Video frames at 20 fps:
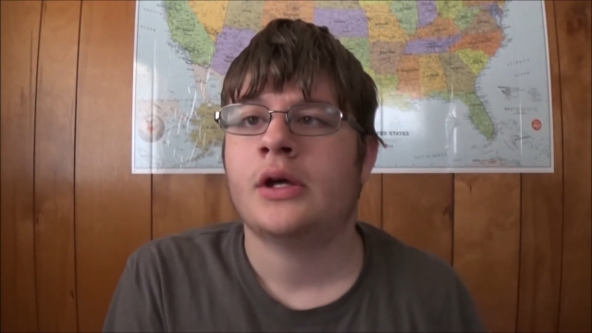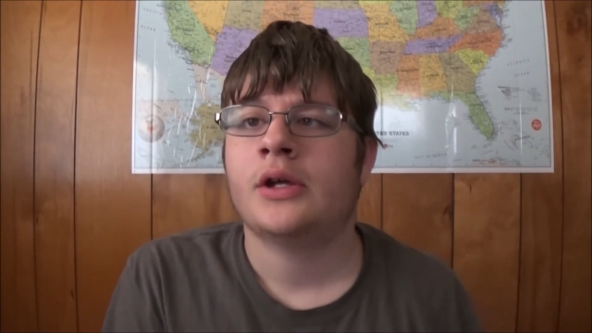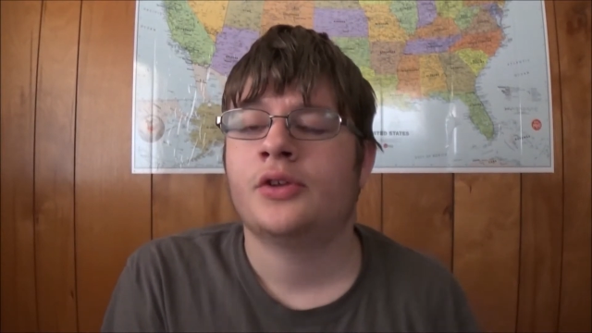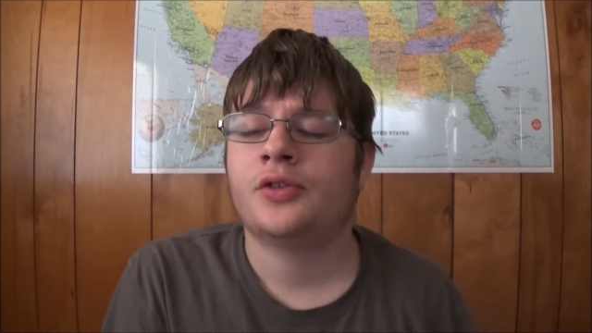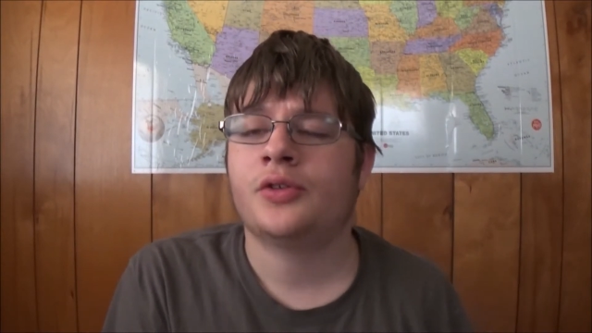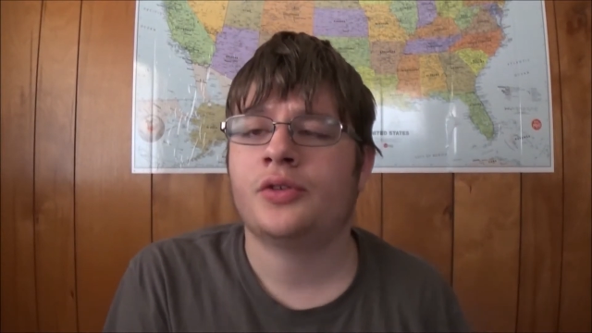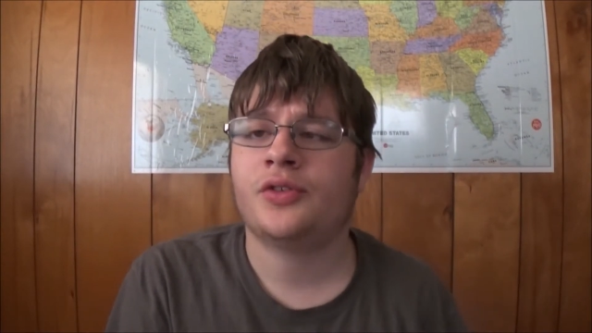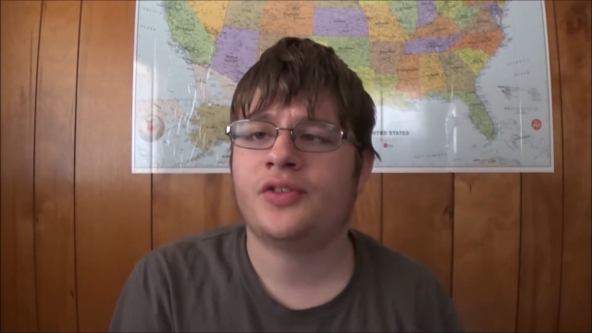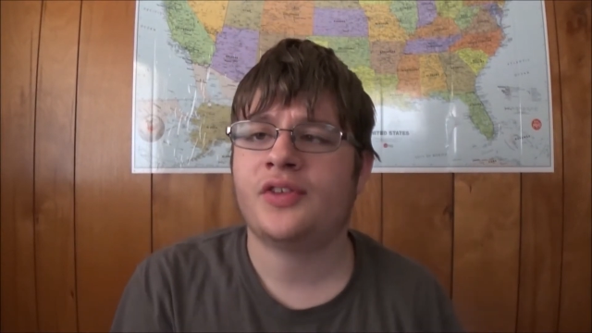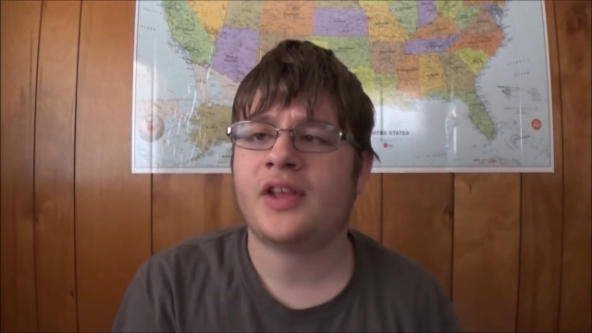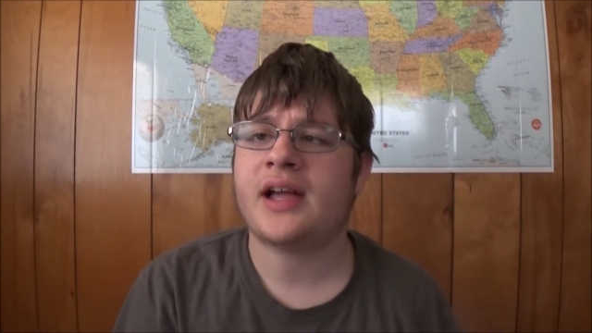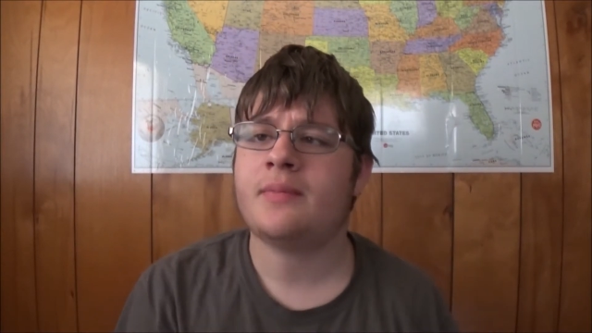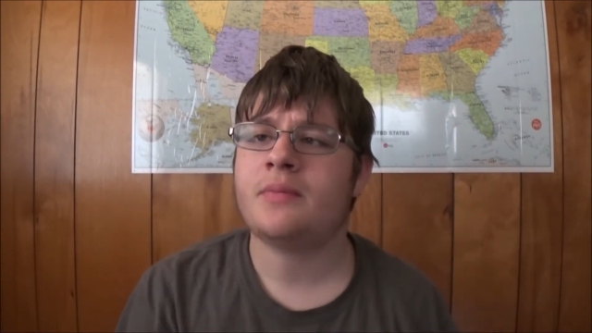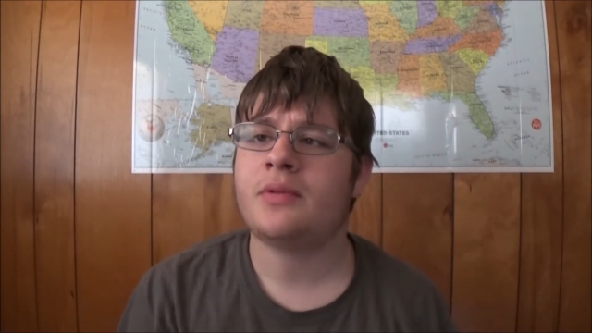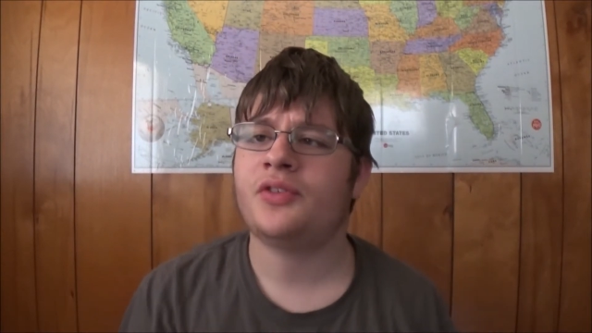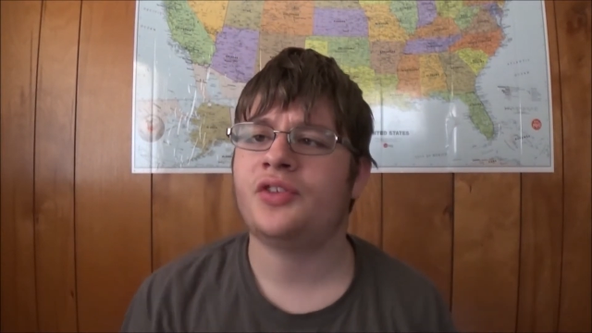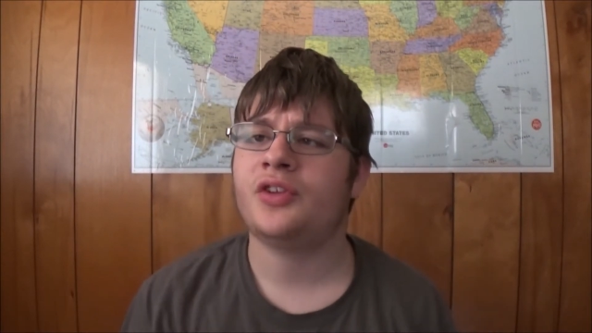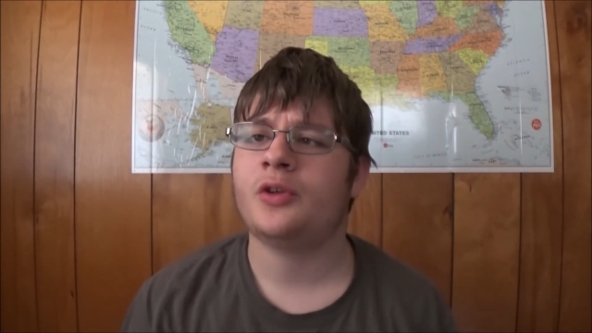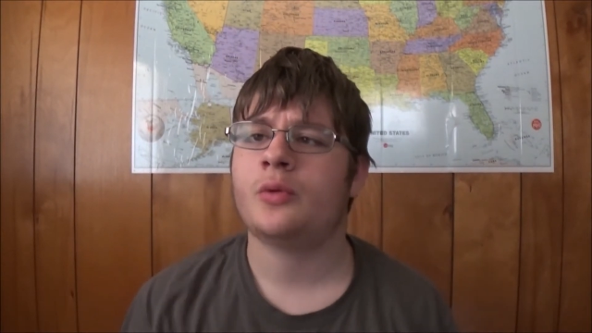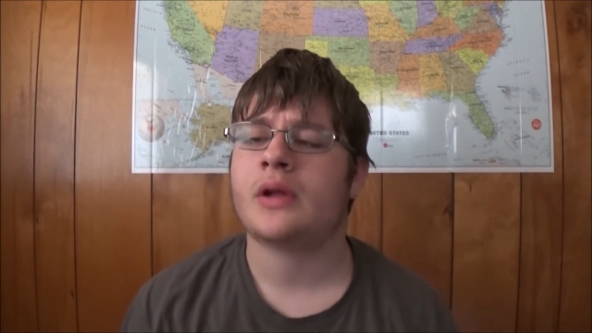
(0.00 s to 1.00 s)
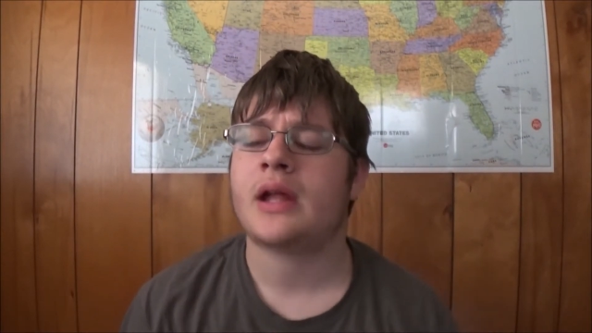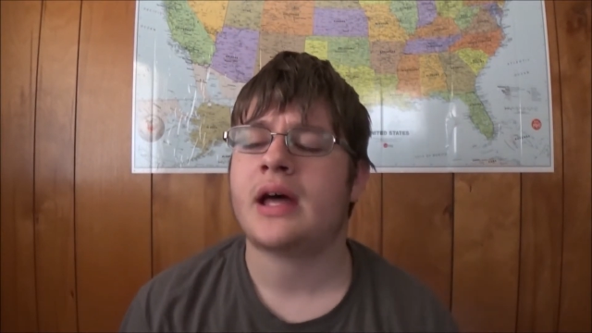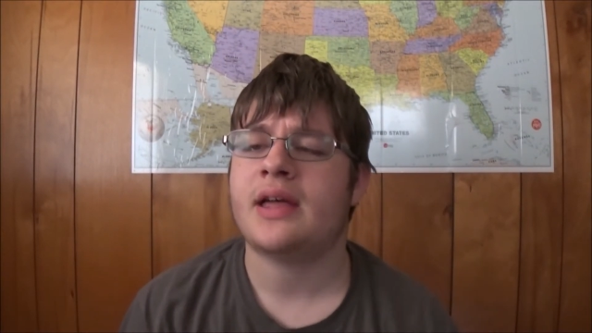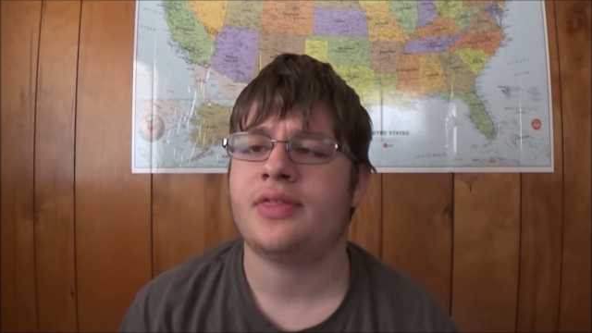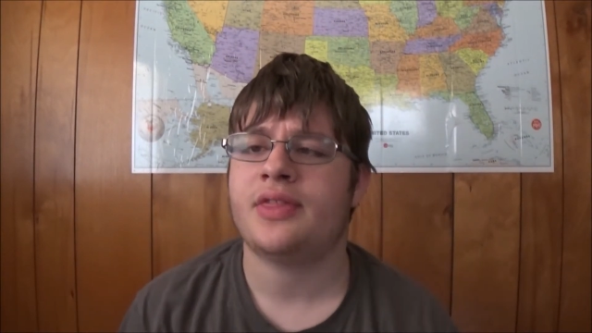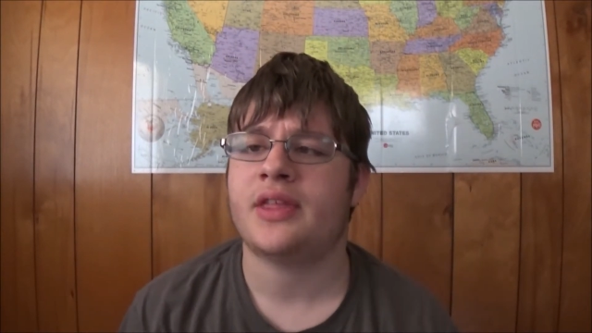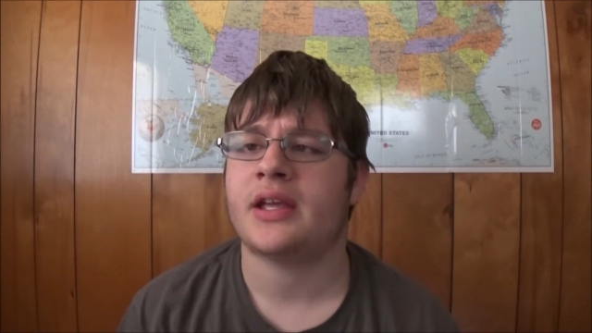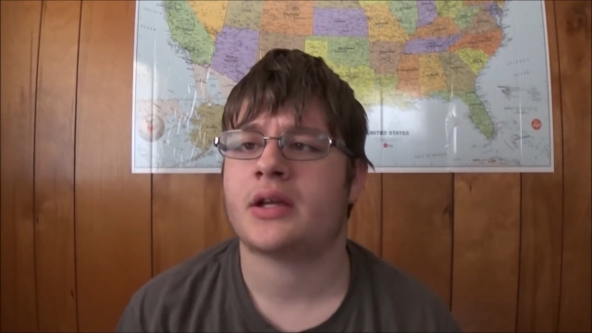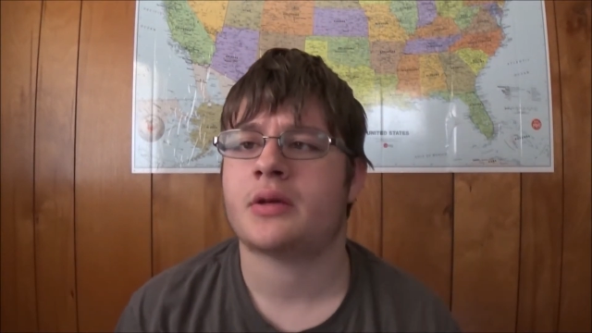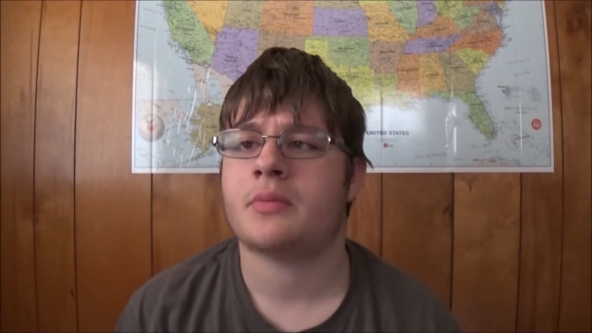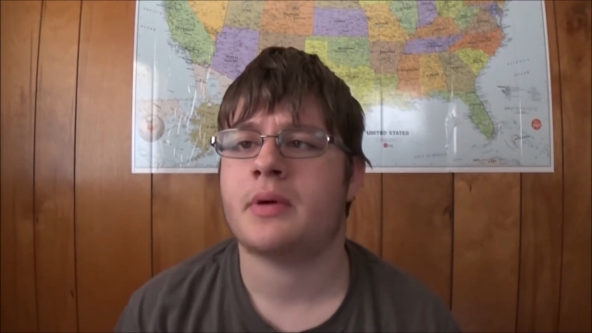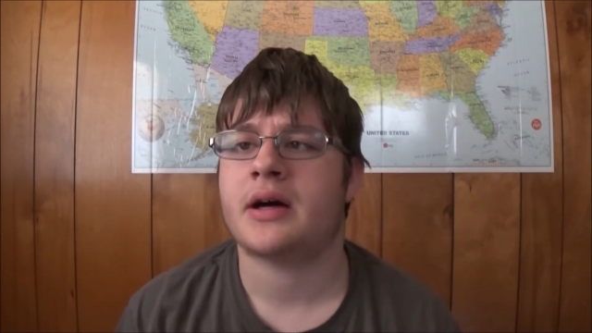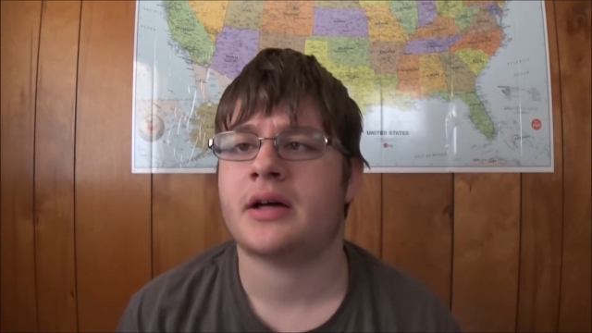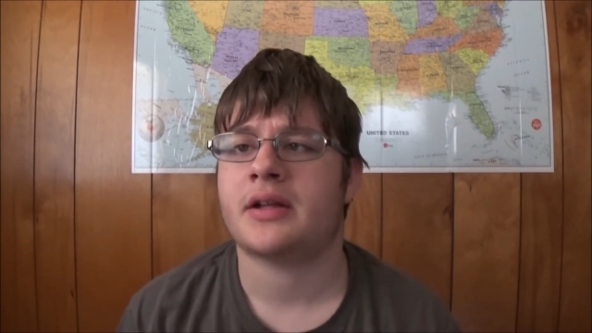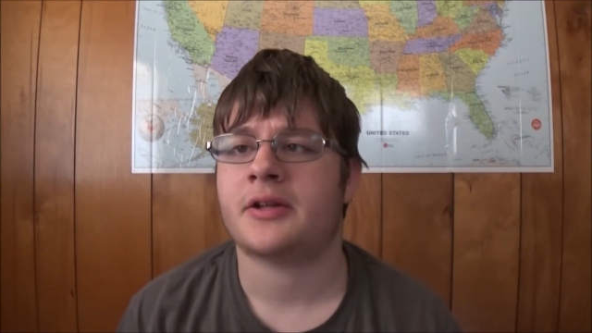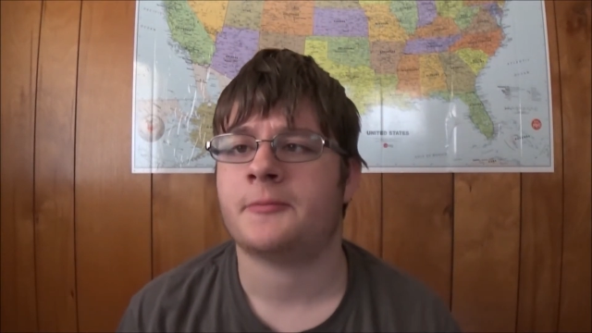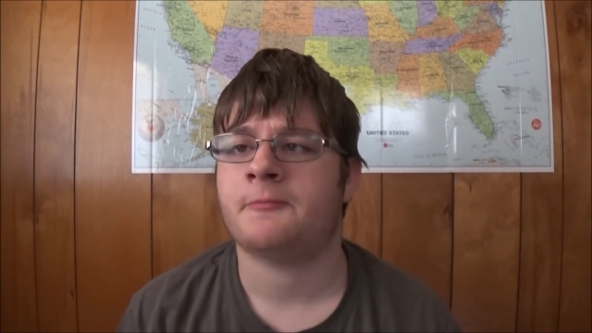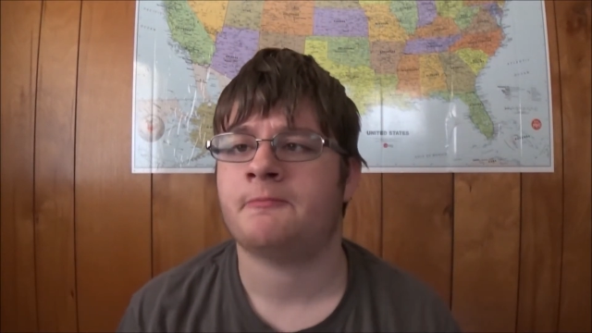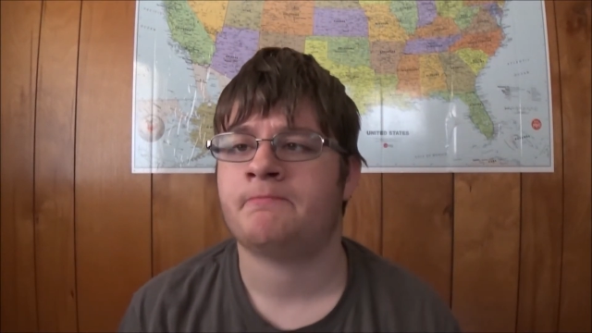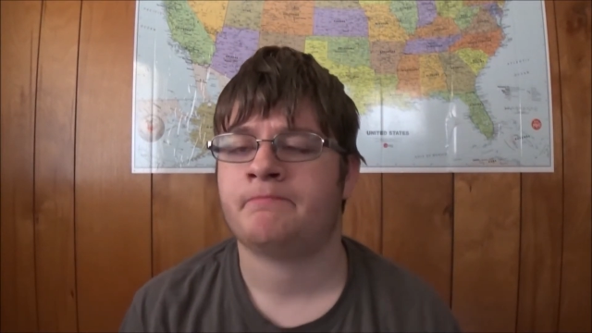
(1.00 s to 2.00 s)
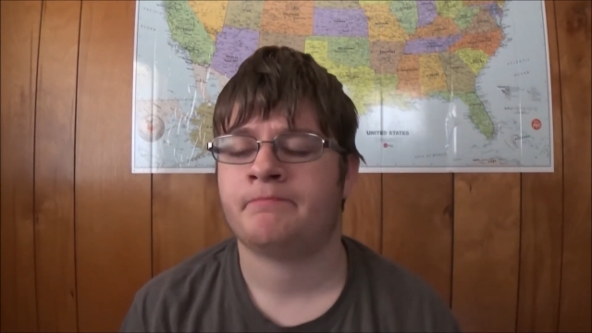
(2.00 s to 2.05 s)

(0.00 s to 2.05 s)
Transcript: So it's time to see what I think about it.